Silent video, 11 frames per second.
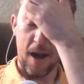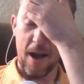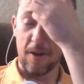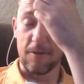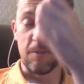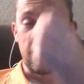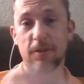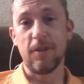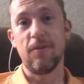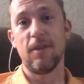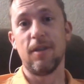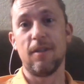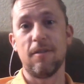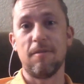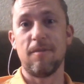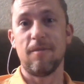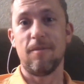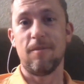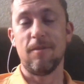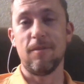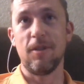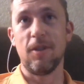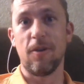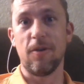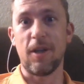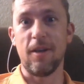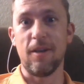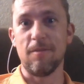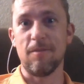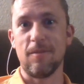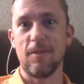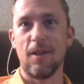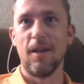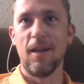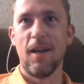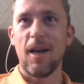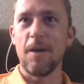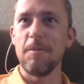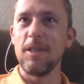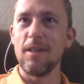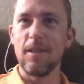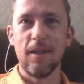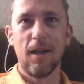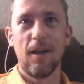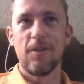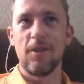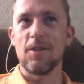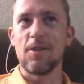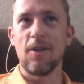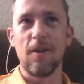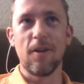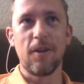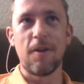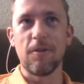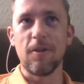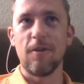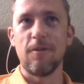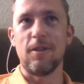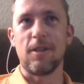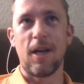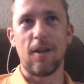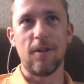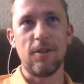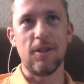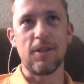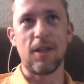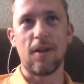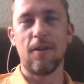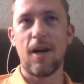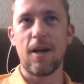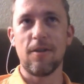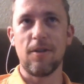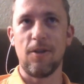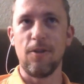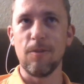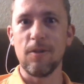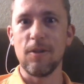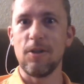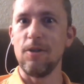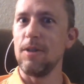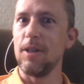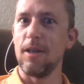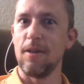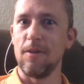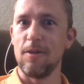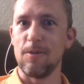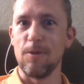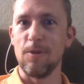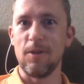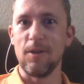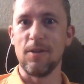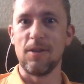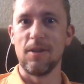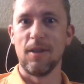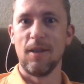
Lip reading: have to believe that, I mean, there's a certain level of intelligence, and a lot of the humor that you get in these movies